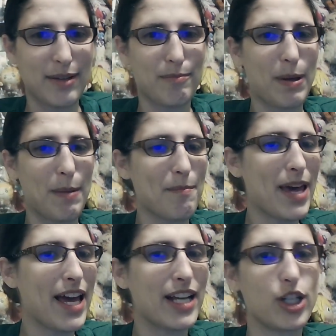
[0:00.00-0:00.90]
But
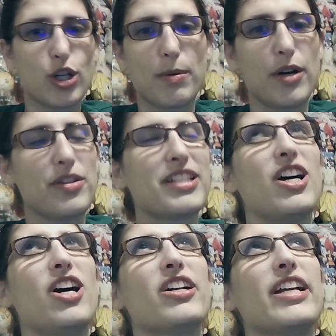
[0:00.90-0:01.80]
man, Okubo, this
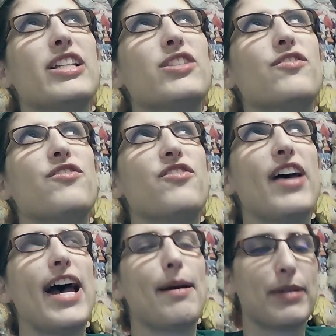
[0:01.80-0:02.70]
art is
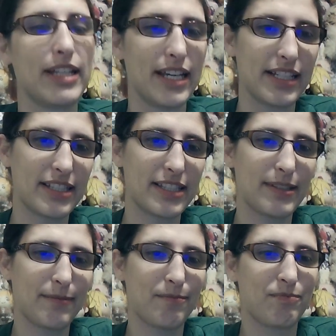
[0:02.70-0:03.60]
fabulous.
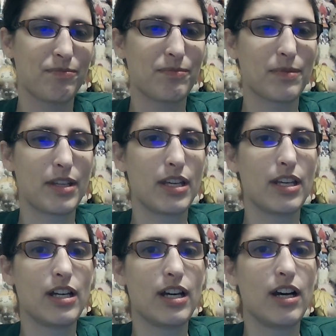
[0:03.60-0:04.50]

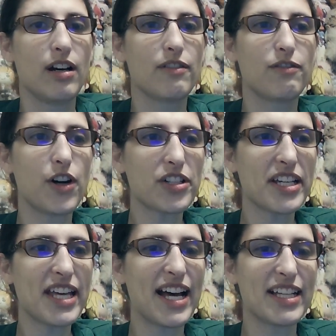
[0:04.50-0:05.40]
Vulcan
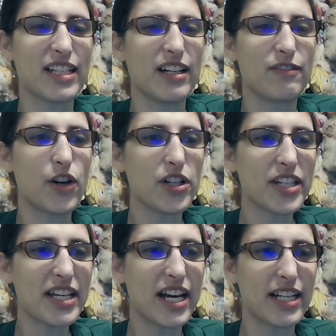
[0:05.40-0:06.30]

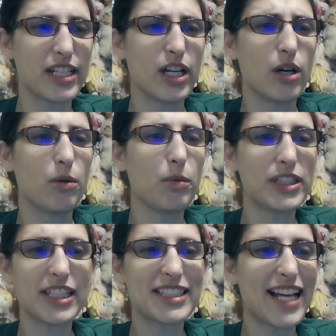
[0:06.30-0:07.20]
Khan,
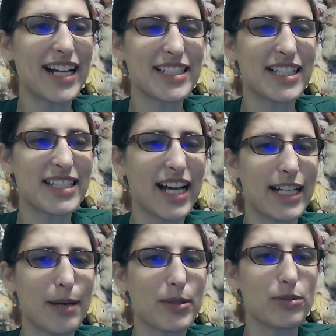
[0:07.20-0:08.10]
what's the status inside
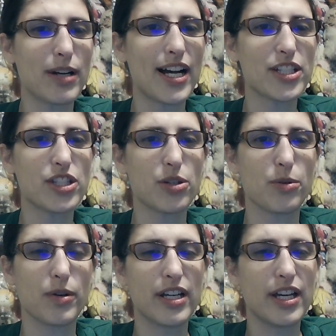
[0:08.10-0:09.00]

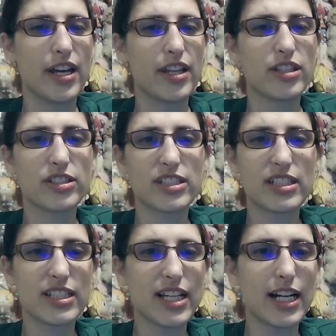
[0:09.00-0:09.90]
Amaterasu? There's
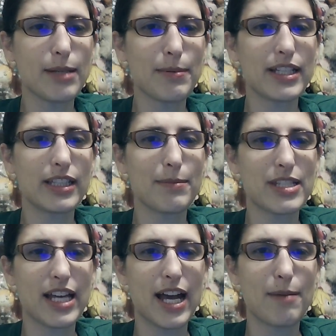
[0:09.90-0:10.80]
got to be a limit
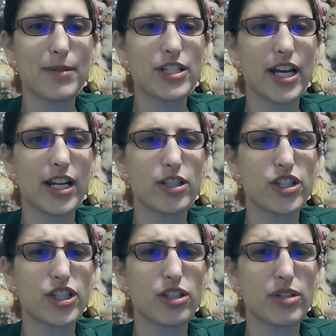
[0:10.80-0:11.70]
to how much
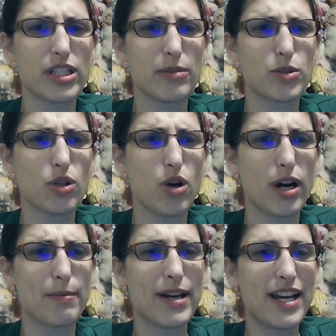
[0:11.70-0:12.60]
energy you can
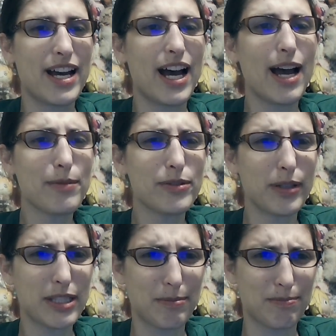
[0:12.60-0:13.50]
absorb. I'm
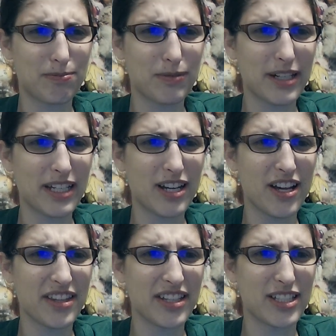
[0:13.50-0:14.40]
going to bring
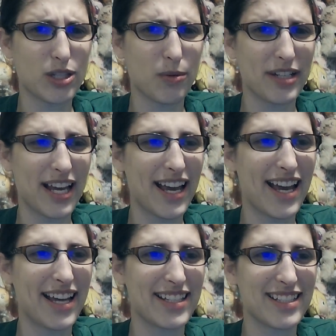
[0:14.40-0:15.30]
all this to an
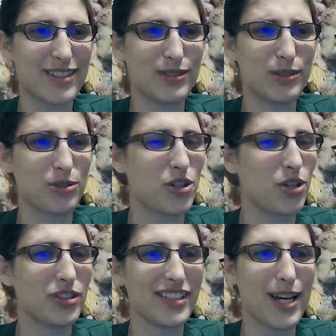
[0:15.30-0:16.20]
end. Ooh,
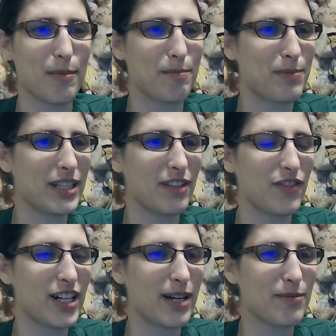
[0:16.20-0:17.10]
dude, look how beat the
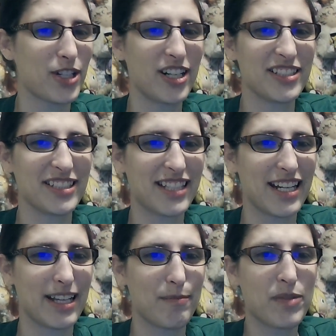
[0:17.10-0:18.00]
fuck up Charon is
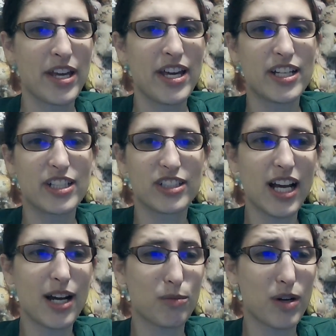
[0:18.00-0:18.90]
getting. You're
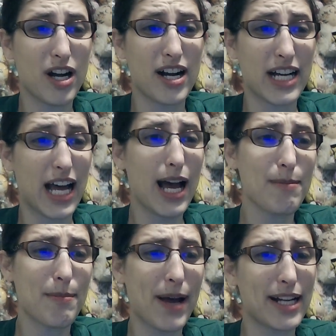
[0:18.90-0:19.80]
not wrong.
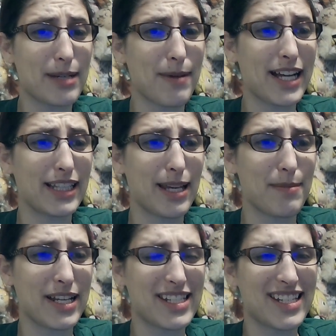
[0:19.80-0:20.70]
I'm about at my
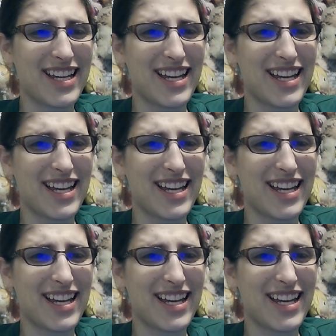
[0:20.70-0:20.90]
limit.